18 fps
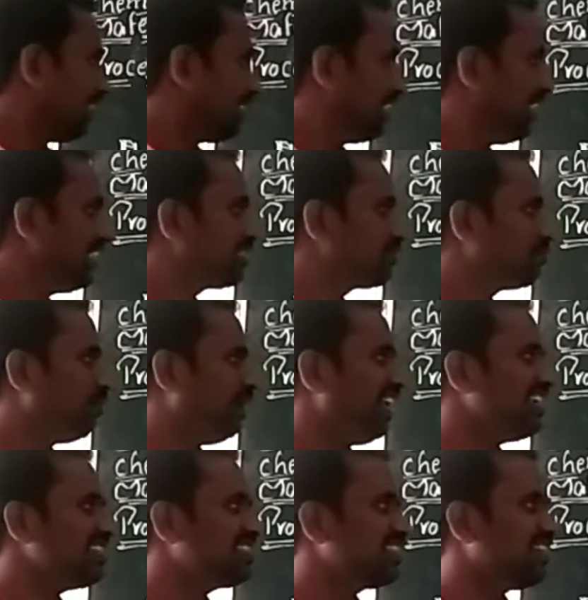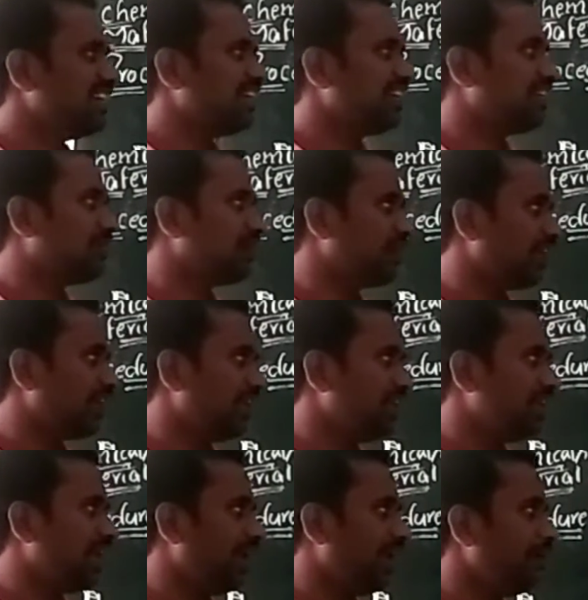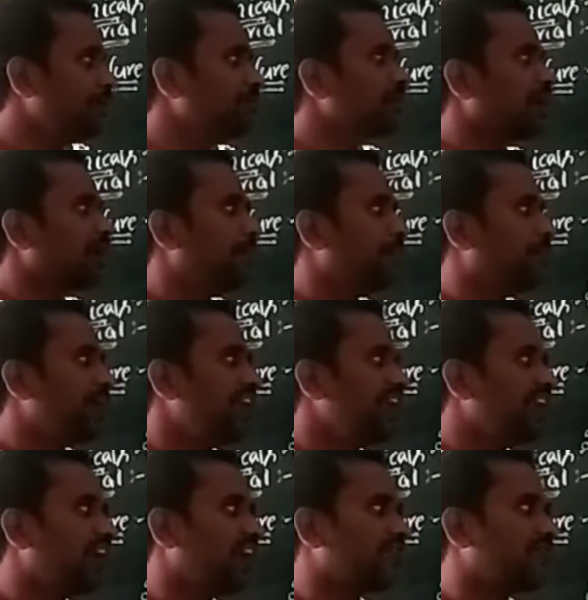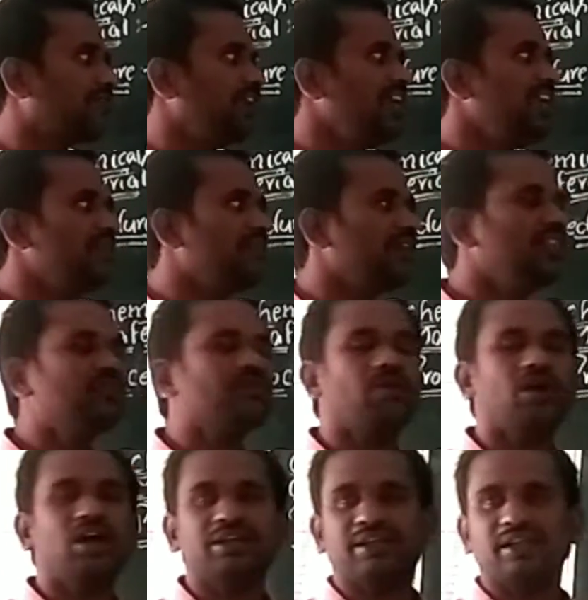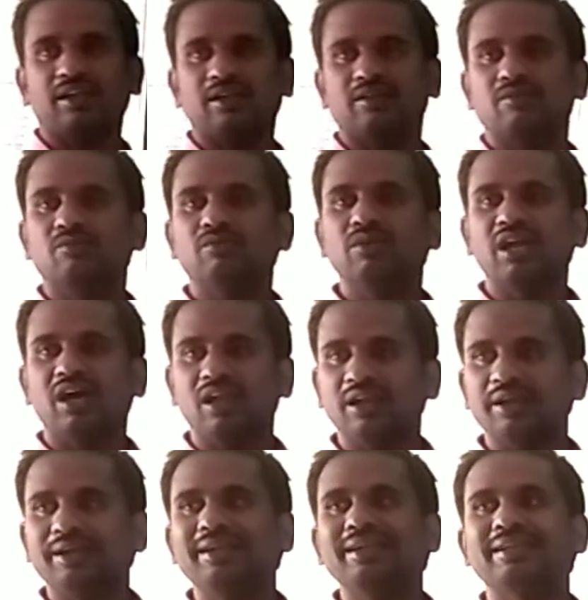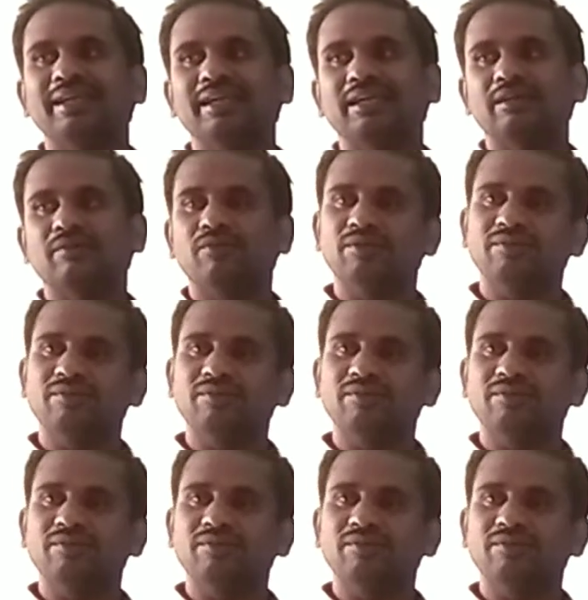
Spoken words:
is placed in a beaker filled with water. We will already take